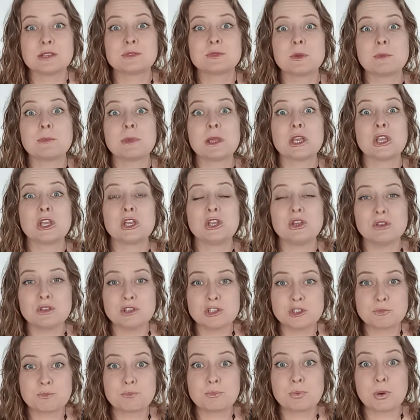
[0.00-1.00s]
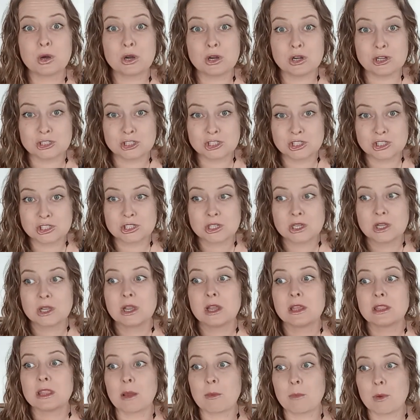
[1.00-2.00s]
This will be a huge push
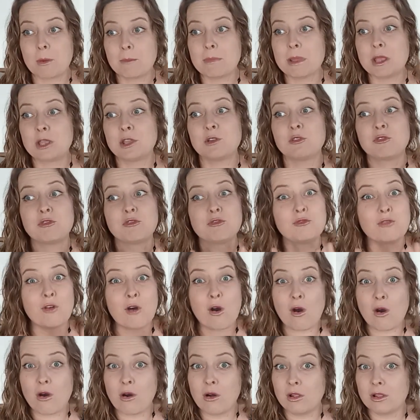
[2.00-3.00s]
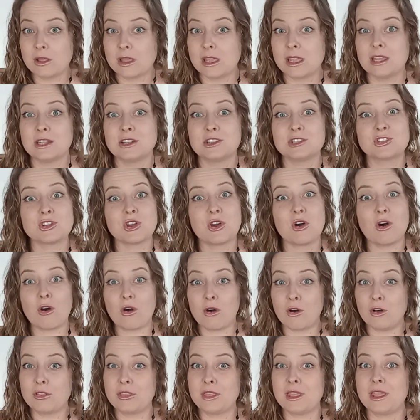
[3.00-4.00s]
that will make you fall into
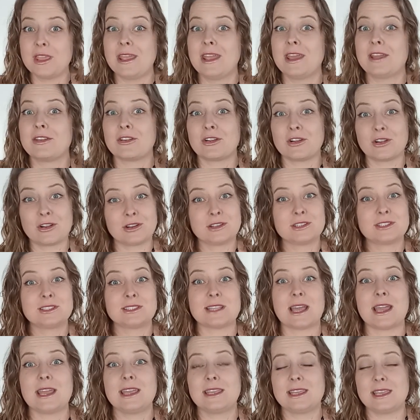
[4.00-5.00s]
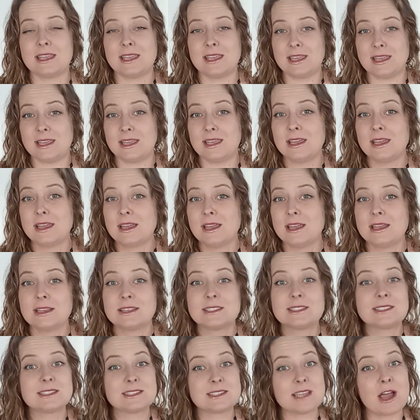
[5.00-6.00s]
all the inner psyche
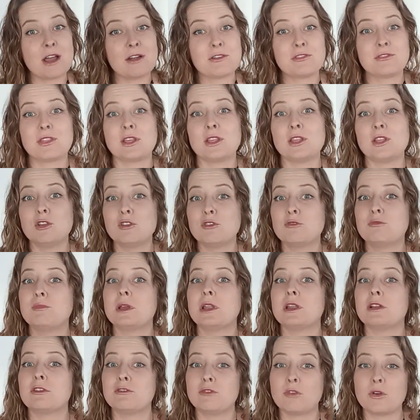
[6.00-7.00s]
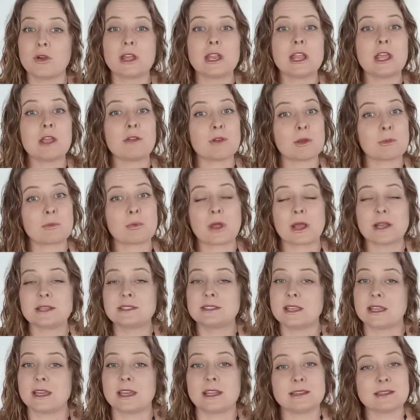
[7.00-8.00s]
stuff that you've been avoiding,
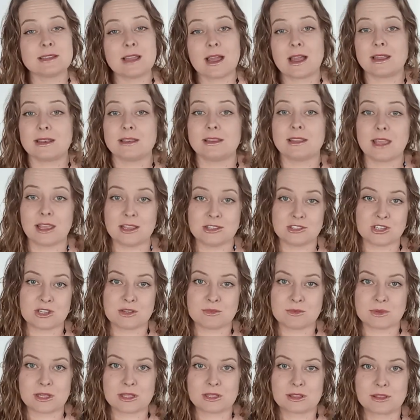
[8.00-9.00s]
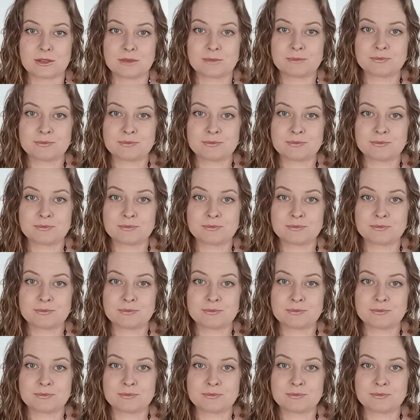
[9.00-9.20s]
repressing, and not engaging with.